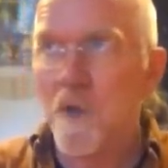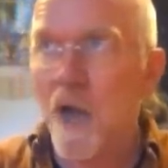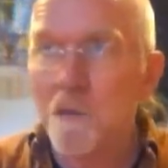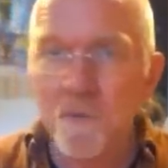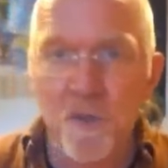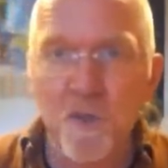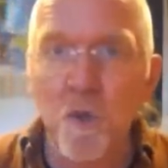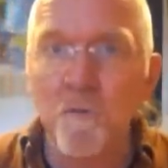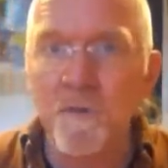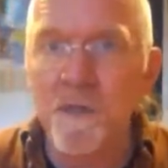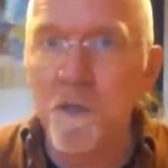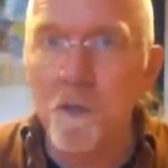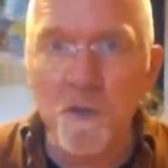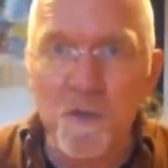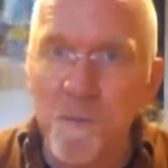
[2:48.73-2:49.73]
I'm sure
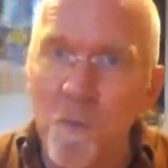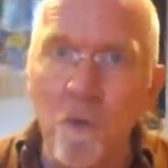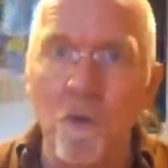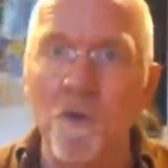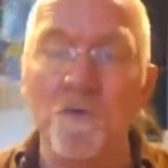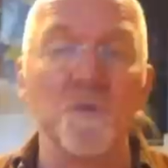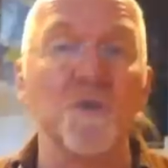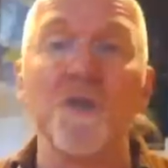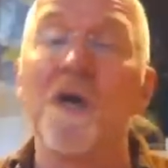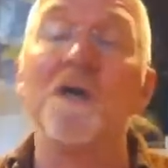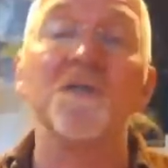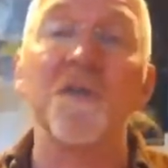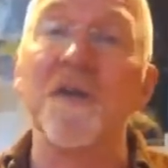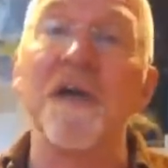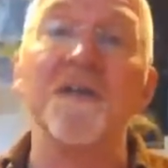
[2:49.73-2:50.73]
there's lots more whose
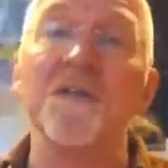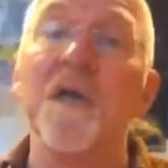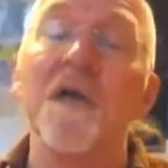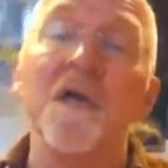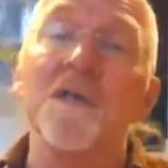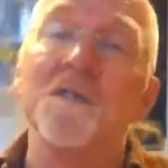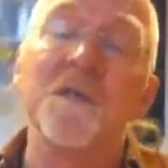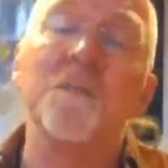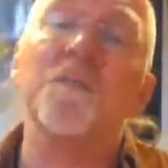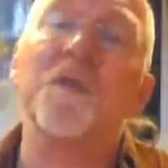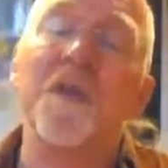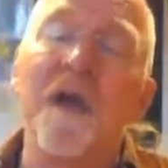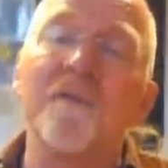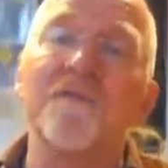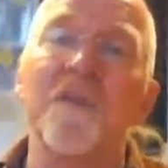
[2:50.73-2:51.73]
charts I
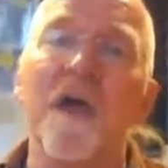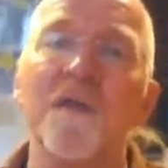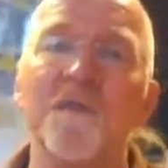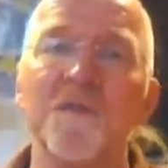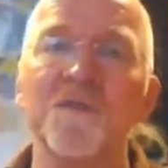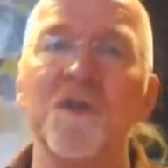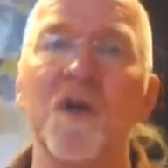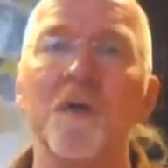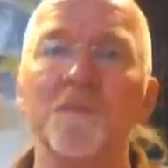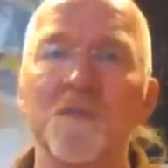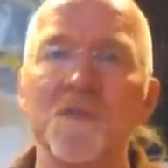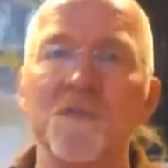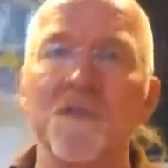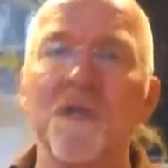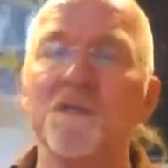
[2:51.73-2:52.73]
simply haven't had the time to
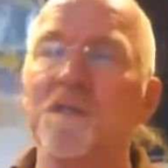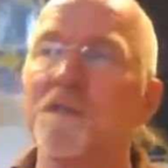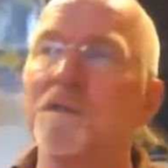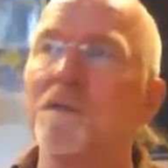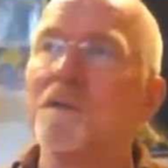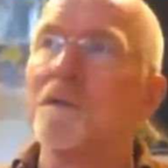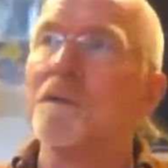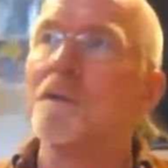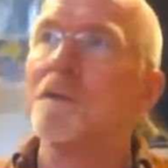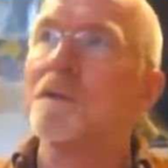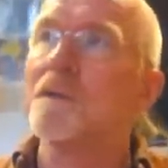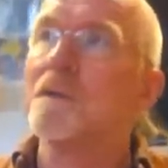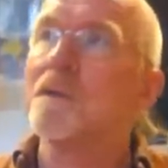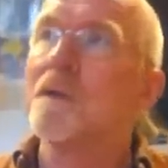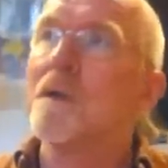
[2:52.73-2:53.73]
study.
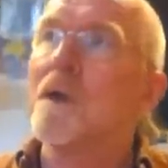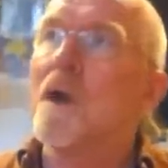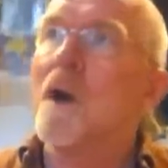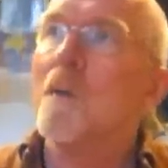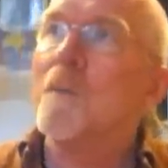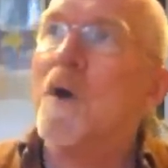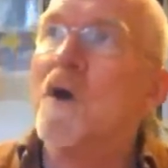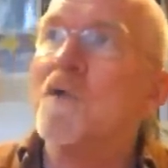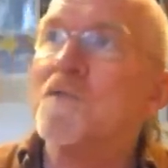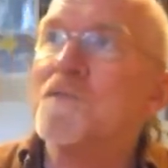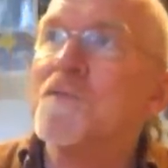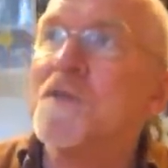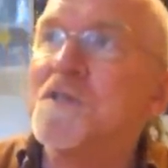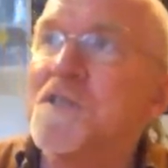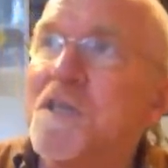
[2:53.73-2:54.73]

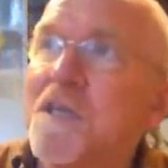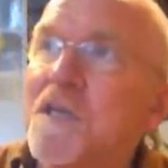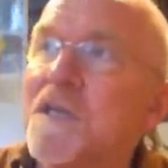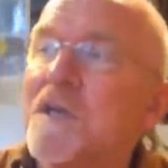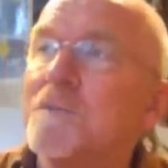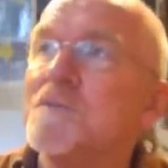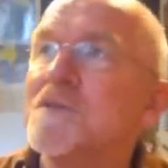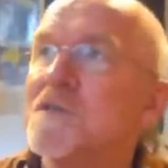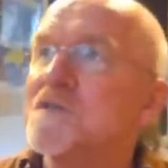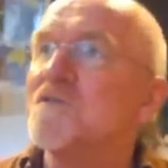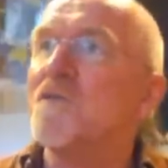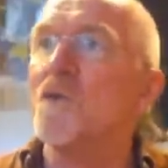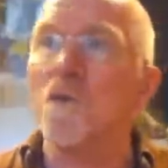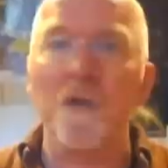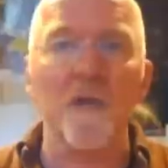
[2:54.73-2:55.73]
But this eclipse is
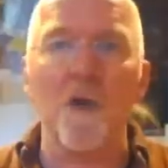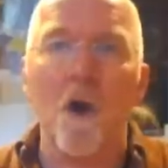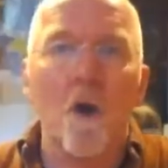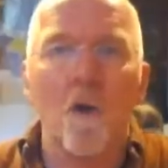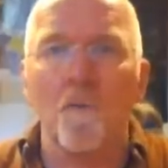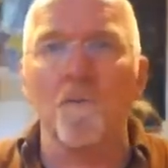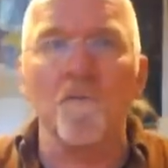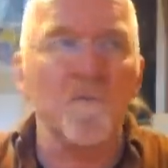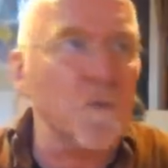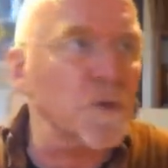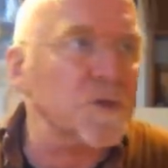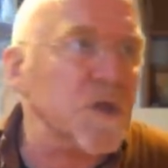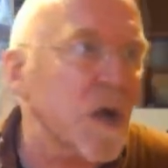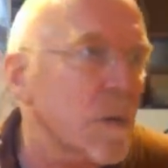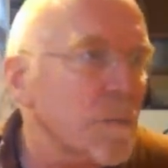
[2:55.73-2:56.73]
falling on, for
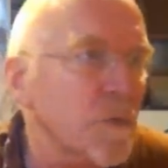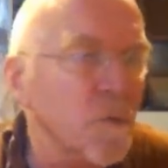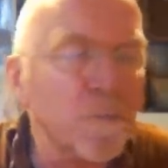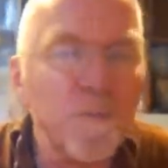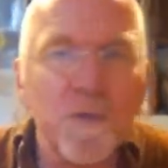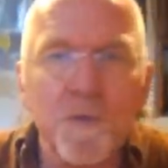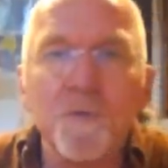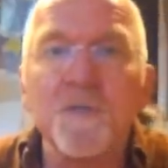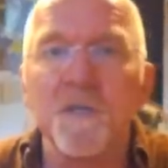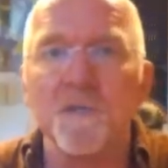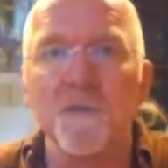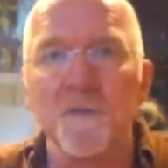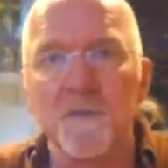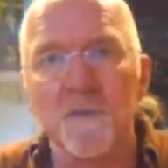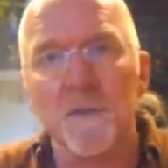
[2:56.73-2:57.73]
example,
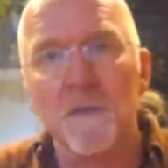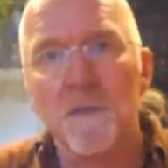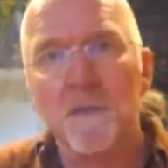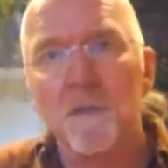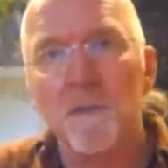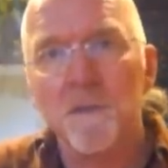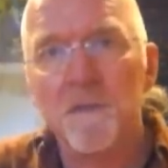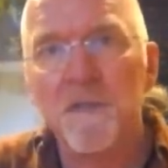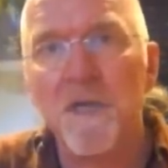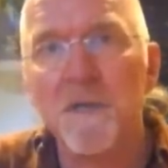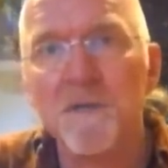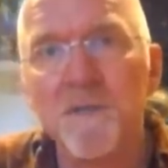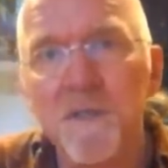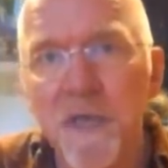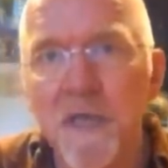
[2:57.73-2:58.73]
Putin's
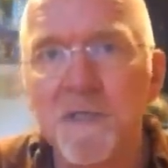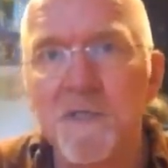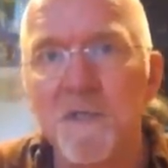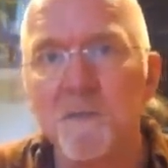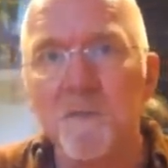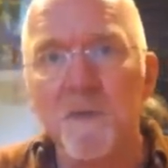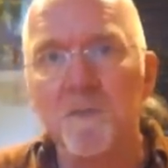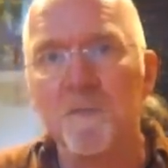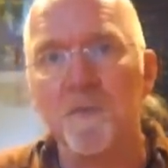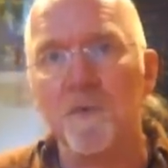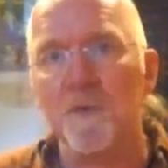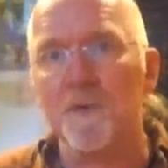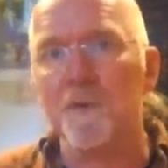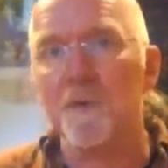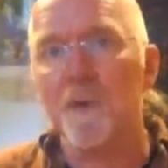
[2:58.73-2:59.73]
Sun Saturn
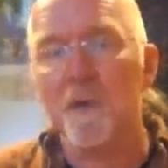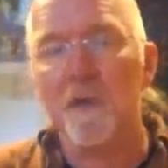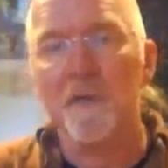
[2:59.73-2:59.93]
midpoint,